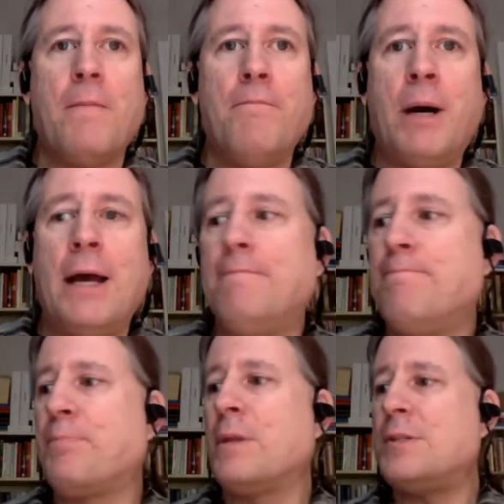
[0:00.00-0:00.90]
But
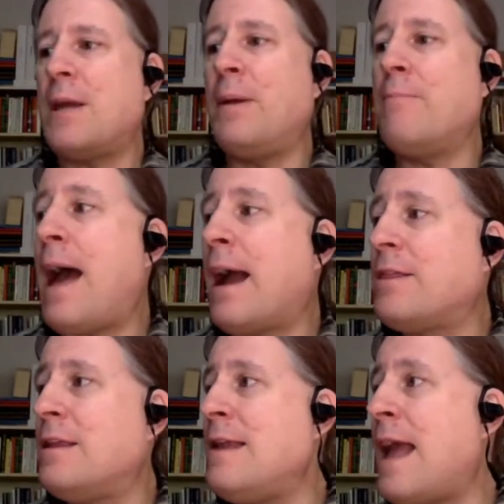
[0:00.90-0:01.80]
stepping back at
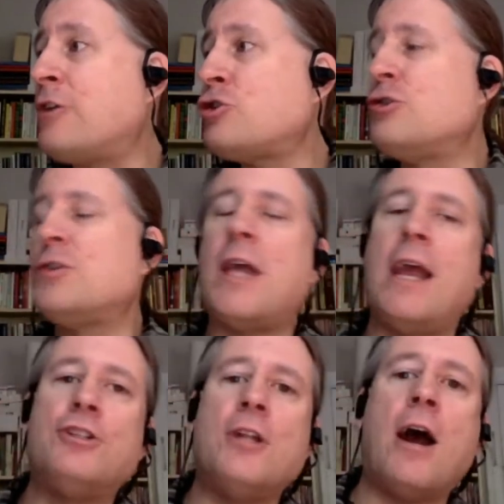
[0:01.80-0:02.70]
the national
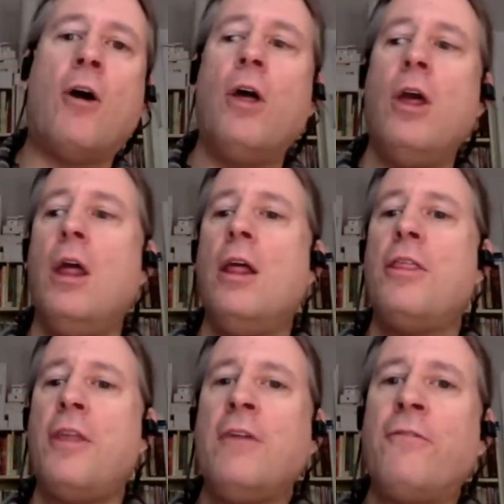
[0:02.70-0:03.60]
stage now,
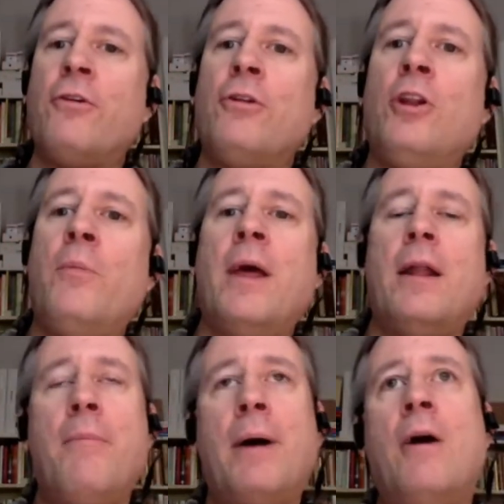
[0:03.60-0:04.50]
think for a little bit
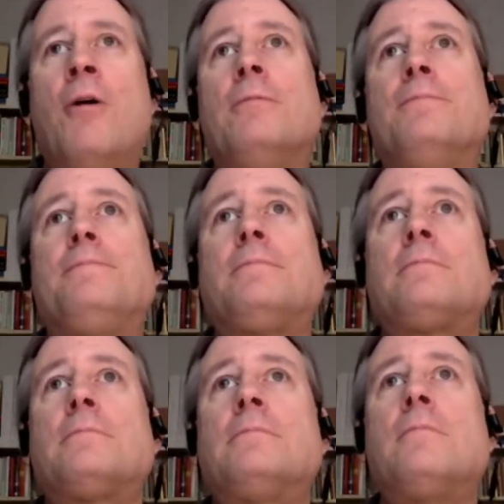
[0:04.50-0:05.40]
about
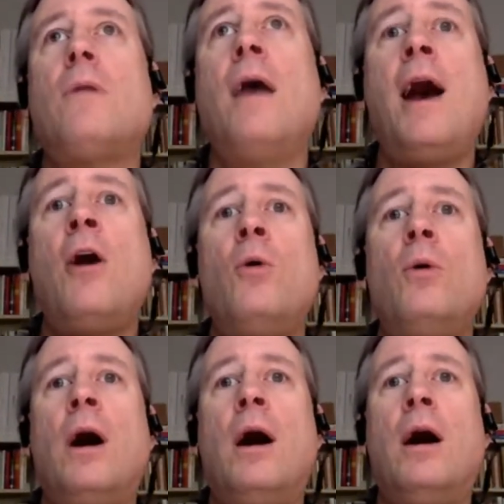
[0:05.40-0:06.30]

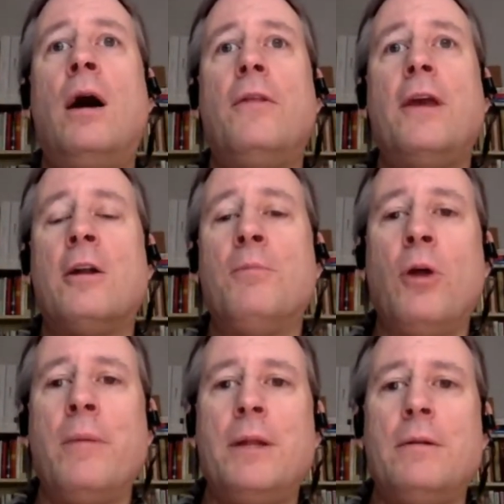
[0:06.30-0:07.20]
how the
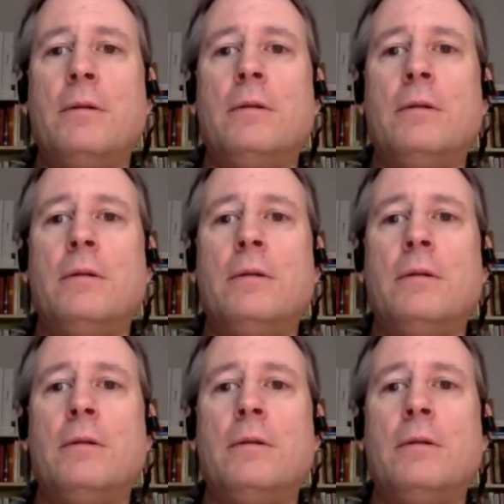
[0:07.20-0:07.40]
unemployment